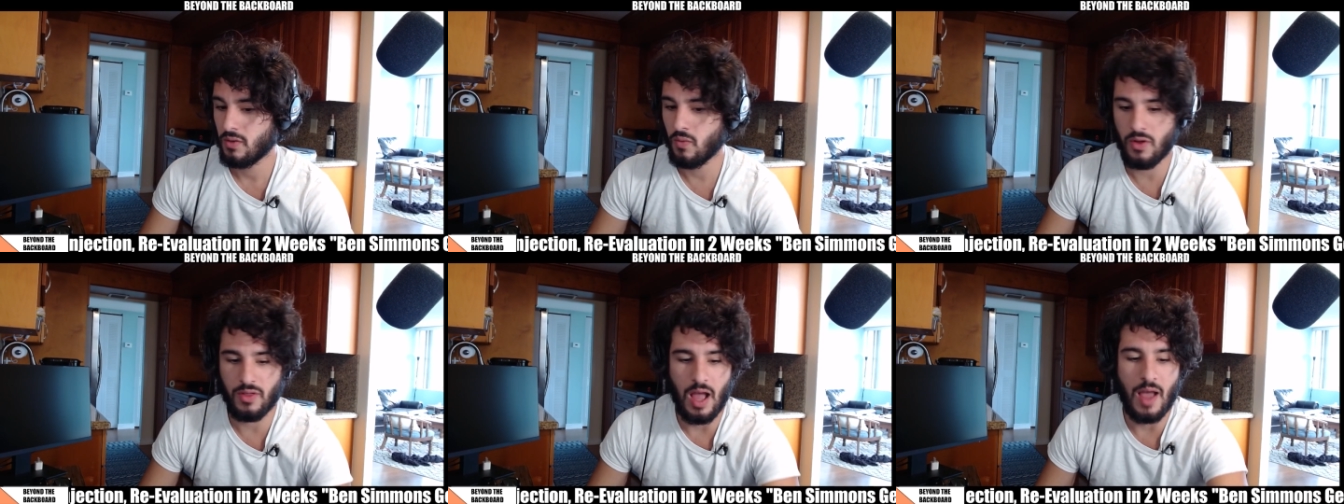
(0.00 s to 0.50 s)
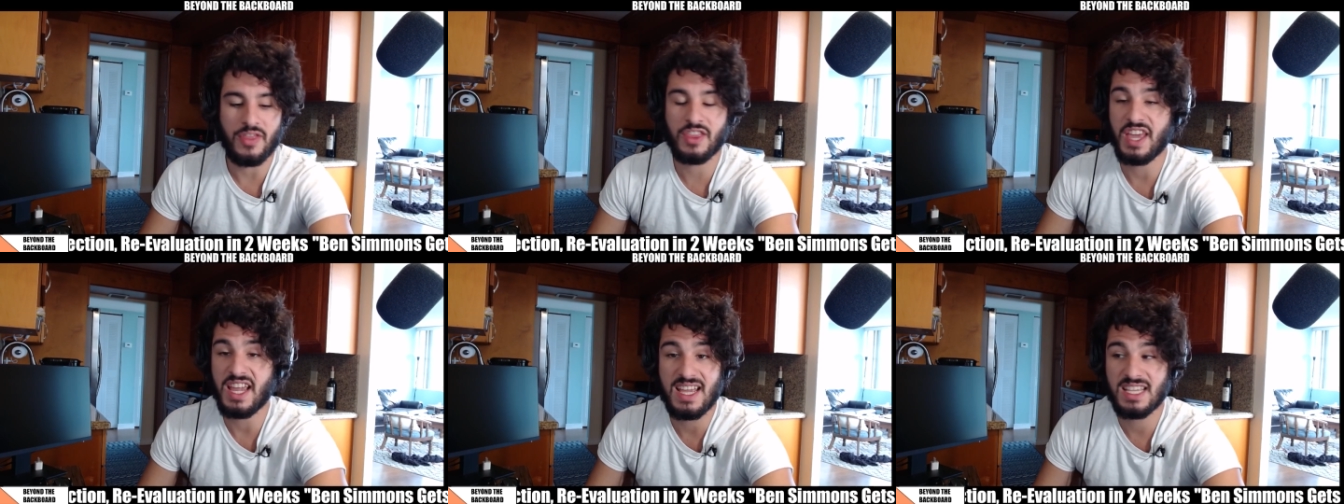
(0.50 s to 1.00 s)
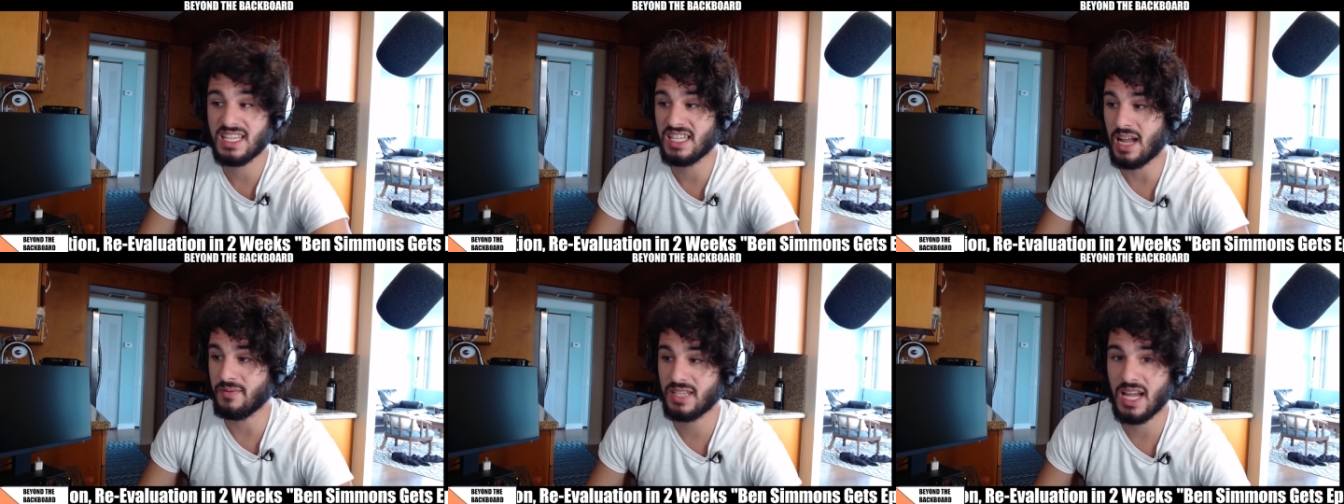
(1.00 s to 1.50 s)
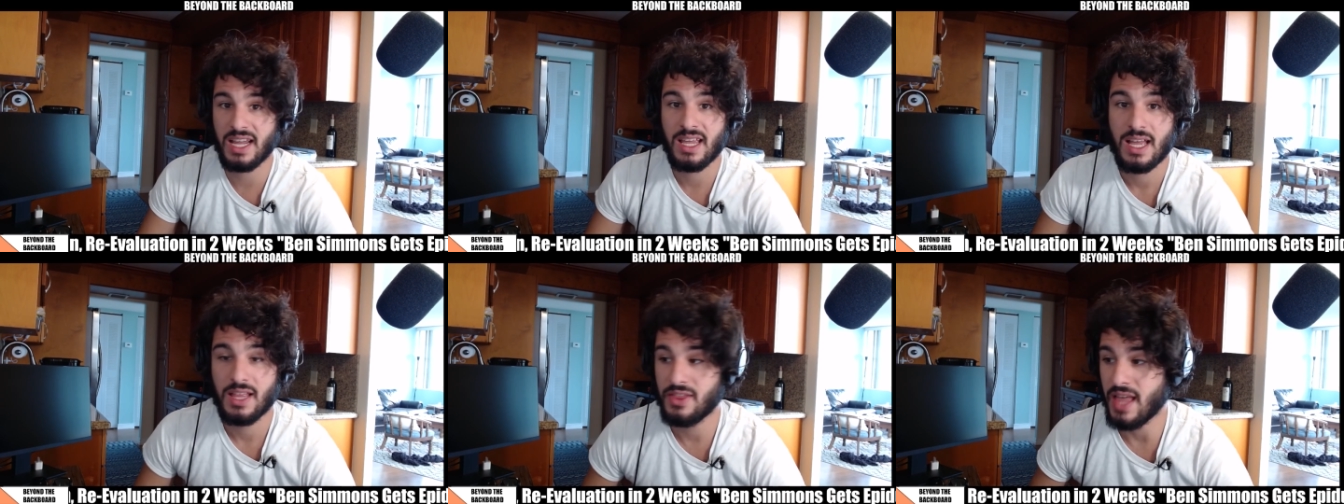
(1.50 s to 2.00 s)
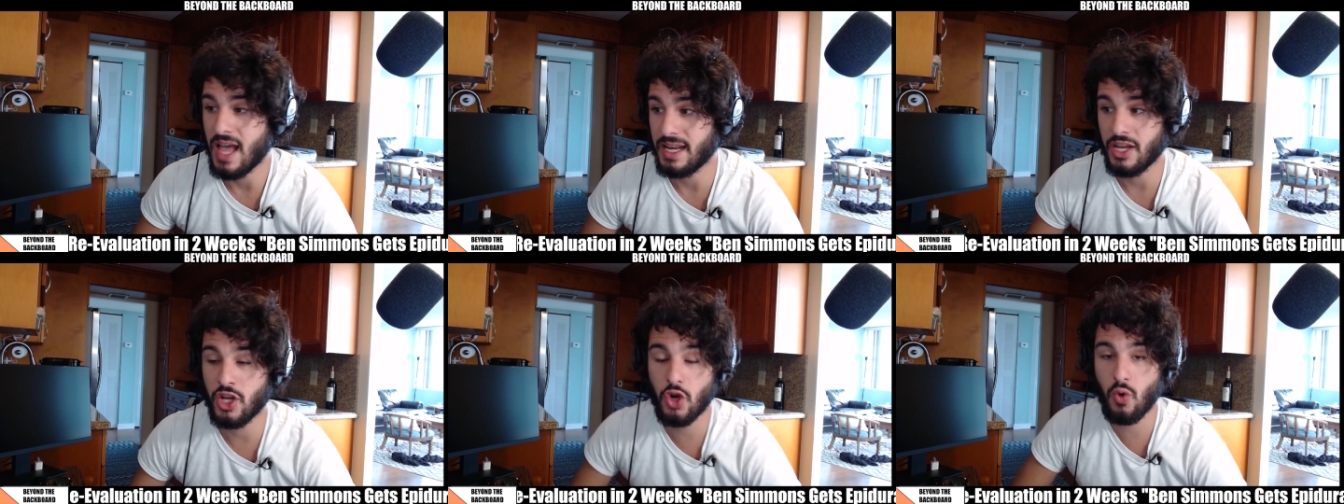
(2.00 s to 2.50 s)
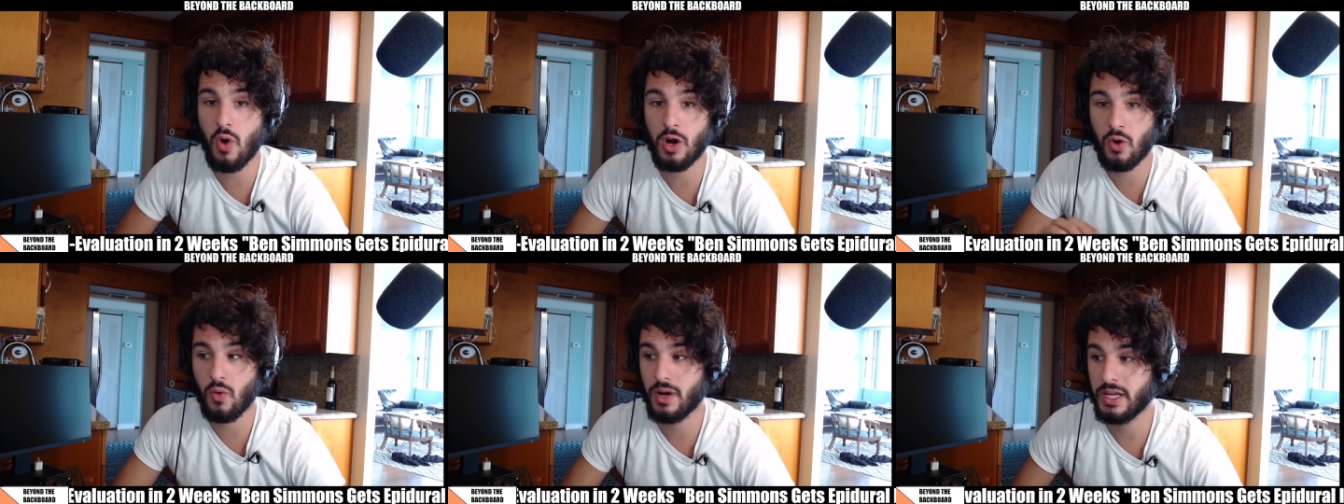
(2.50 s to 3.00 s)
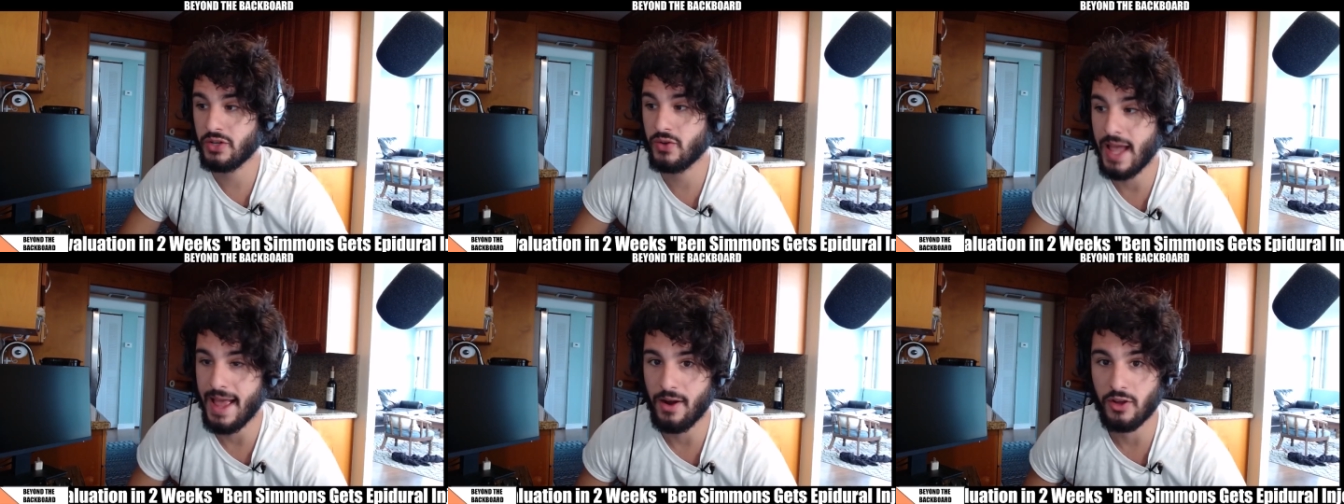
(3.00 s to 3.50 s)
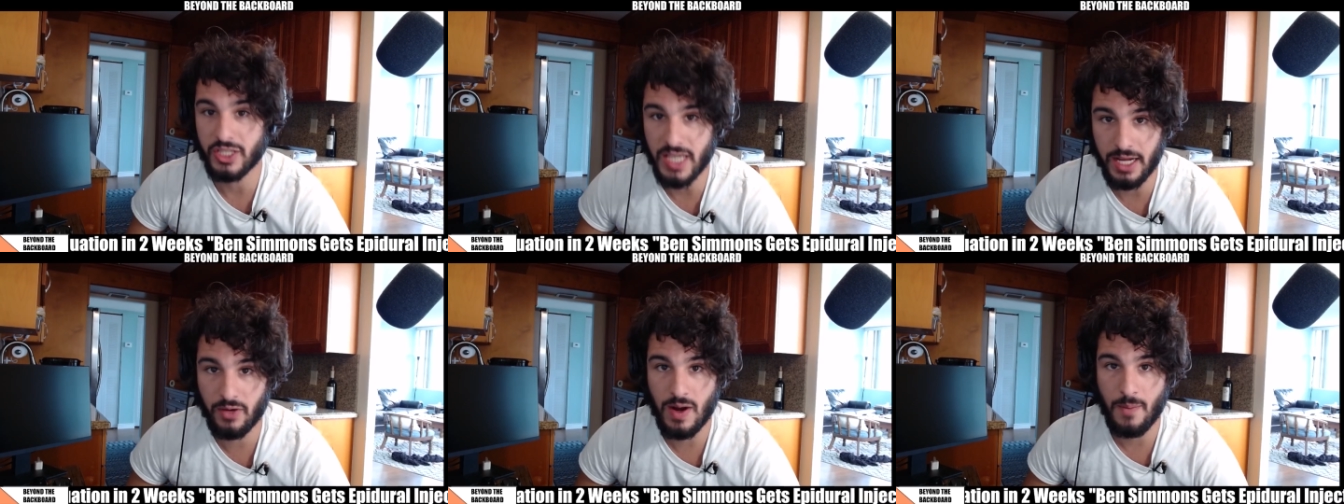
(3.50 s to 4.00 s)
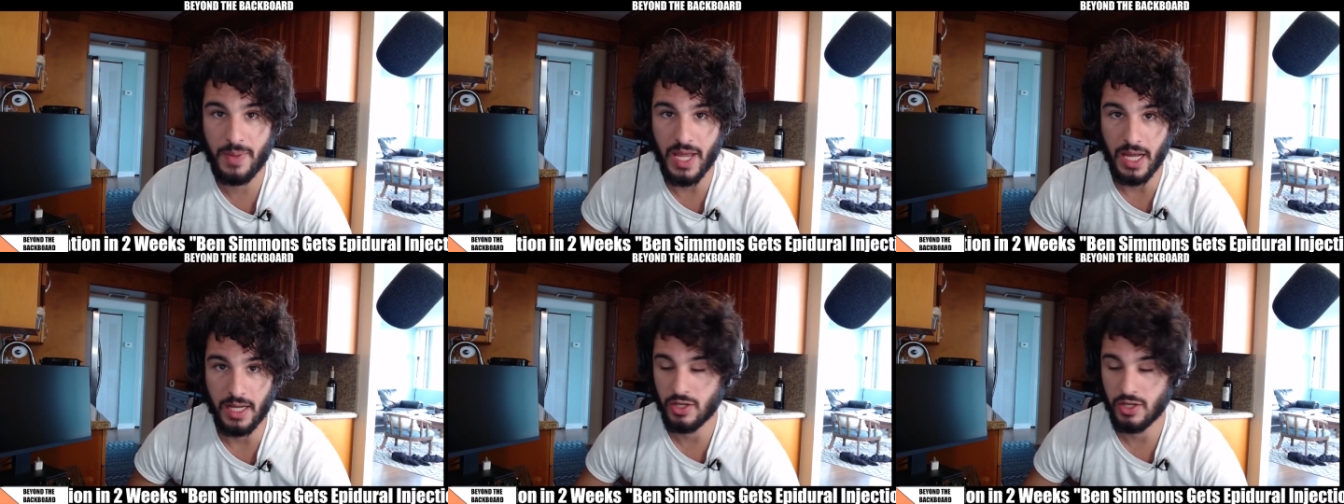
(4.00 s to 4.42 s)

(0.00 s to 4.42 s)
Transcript: Well, the thing is I'm saying that you are going to get second round picks.